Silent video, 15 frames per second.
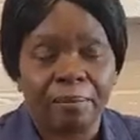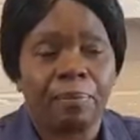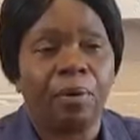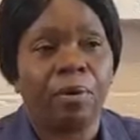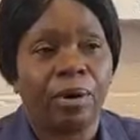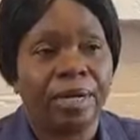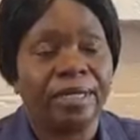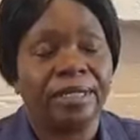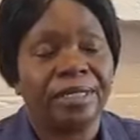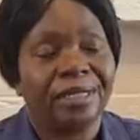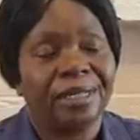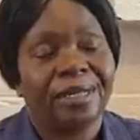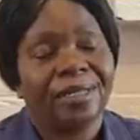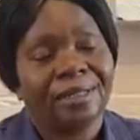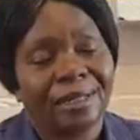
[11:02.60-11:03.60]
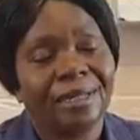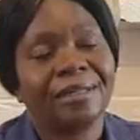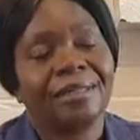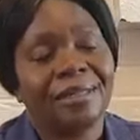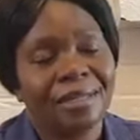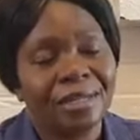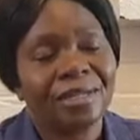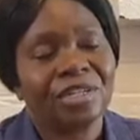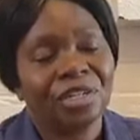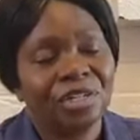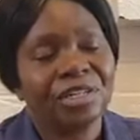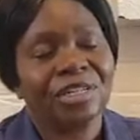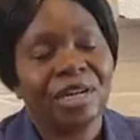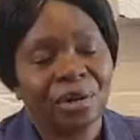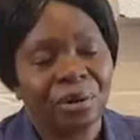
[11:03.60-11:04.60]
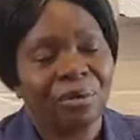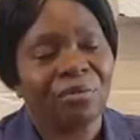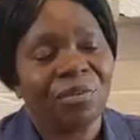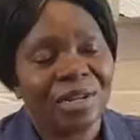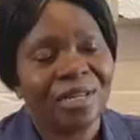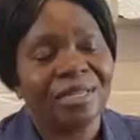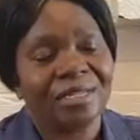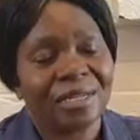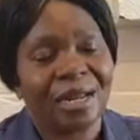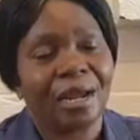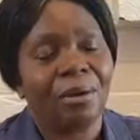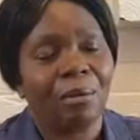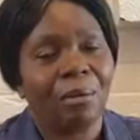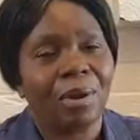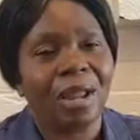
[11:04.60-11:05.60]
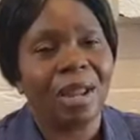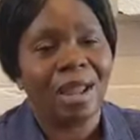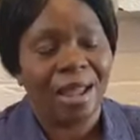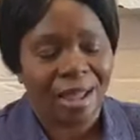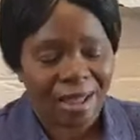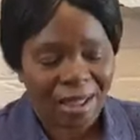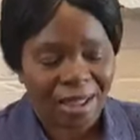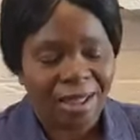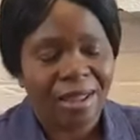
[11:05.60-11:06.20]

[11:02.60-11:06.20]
my point, that the children of Israel were